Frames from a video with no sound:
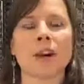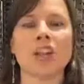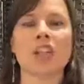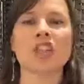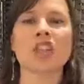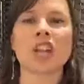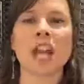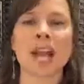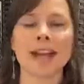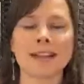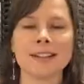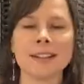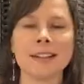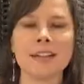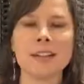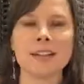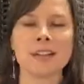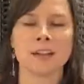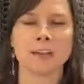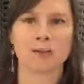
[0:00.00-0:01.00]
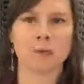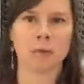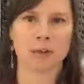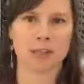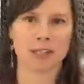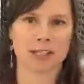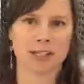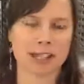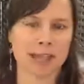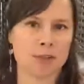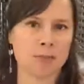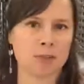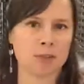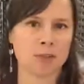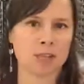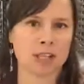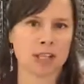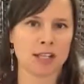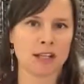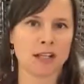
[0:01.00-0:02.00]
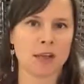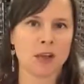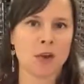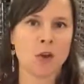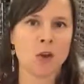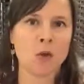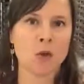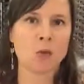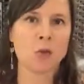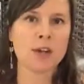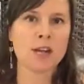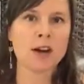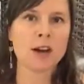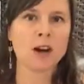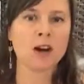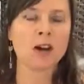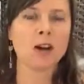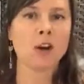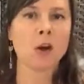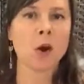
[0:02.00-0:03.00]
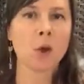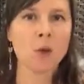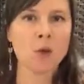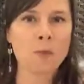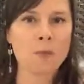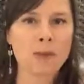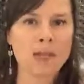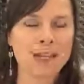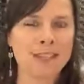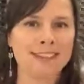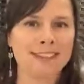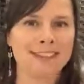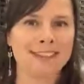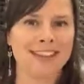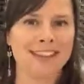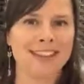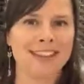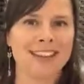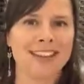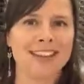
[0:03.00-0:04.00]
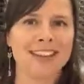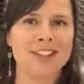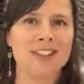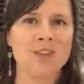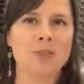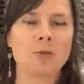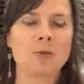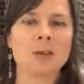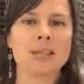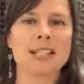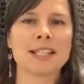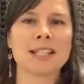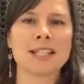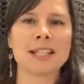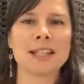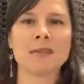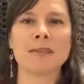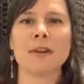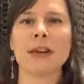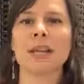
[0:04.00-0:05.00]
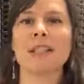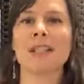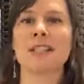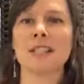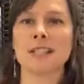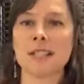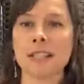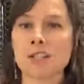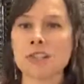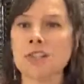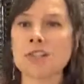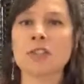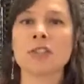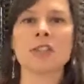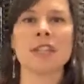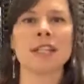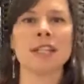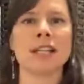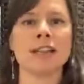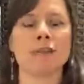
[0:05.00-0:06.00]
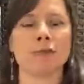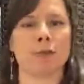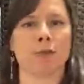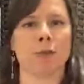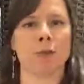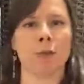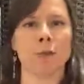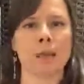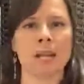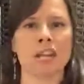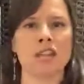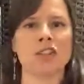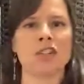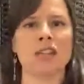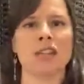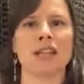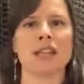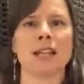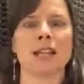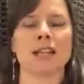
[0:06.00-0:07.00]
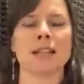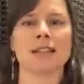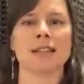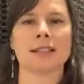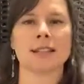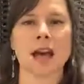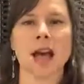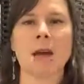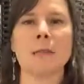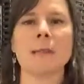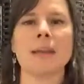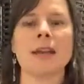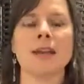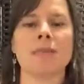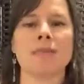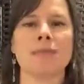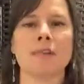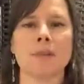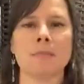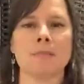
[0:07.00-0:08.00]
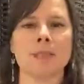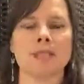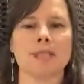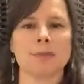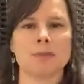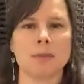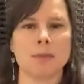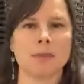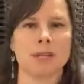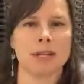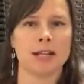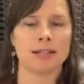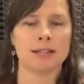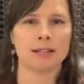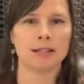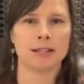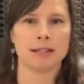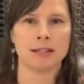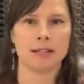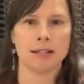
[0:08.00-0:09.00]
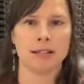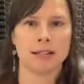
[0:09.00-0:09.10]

channels of perception, we are open to receive additional information that is coming from spirit.